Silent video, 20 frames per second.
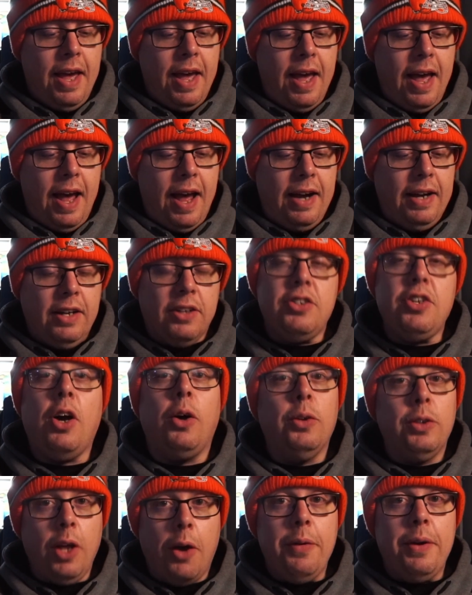and I
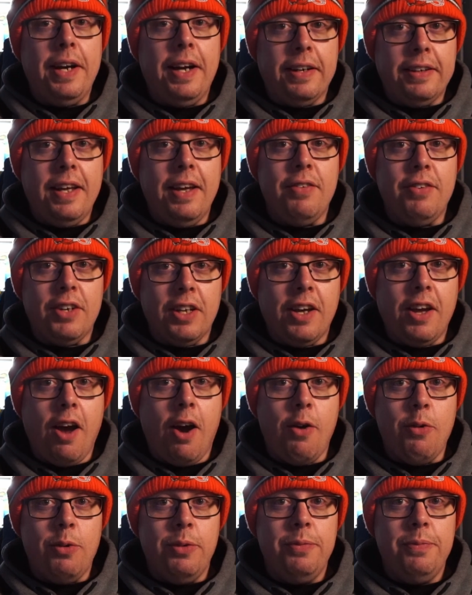told Owen I'd give it a
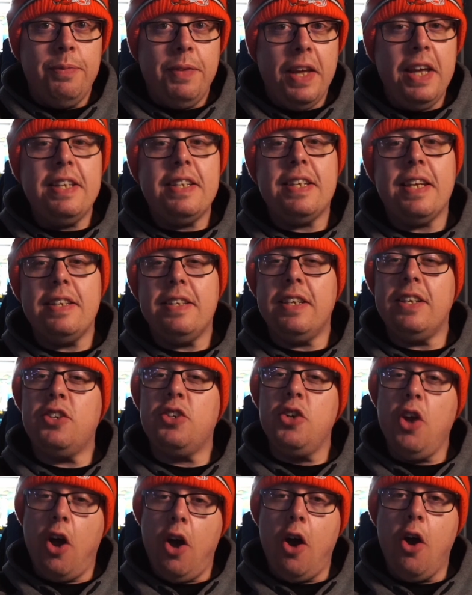go. He says it's
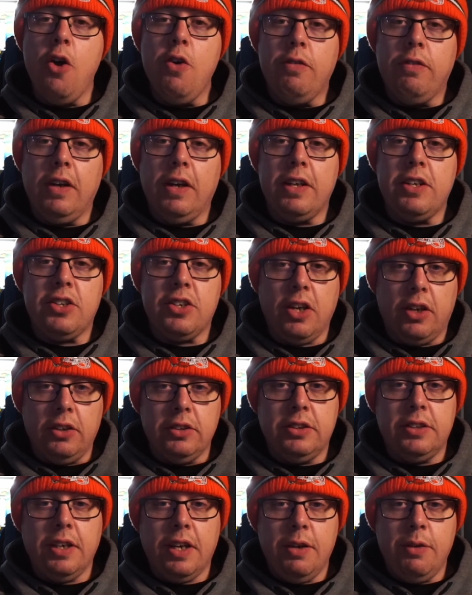not overly
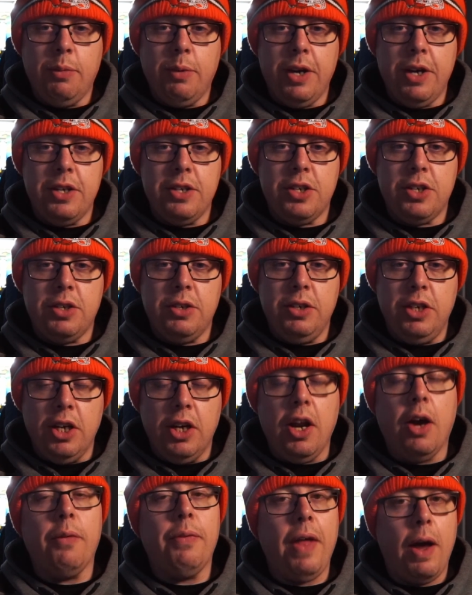salty, which, you
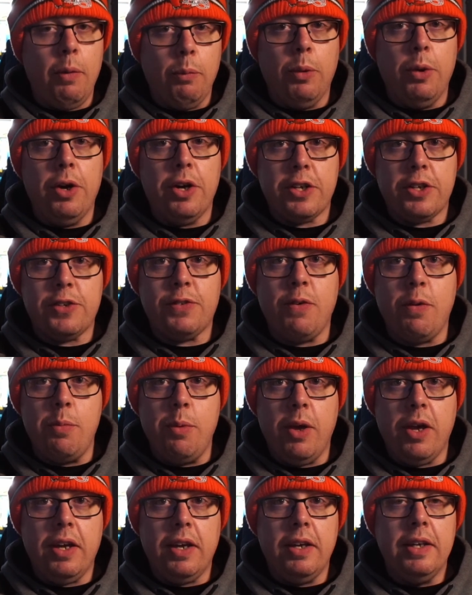know, that works for
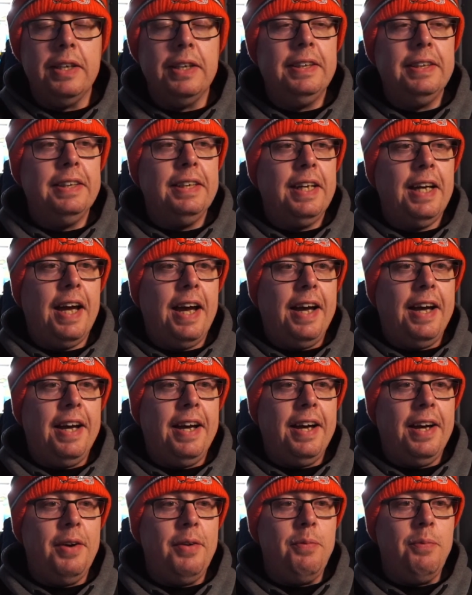me.
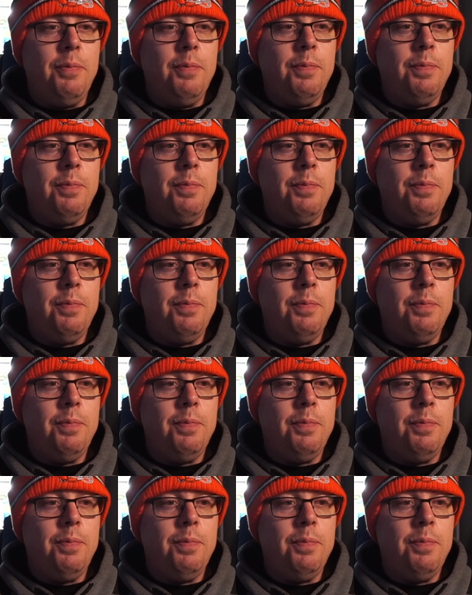Let's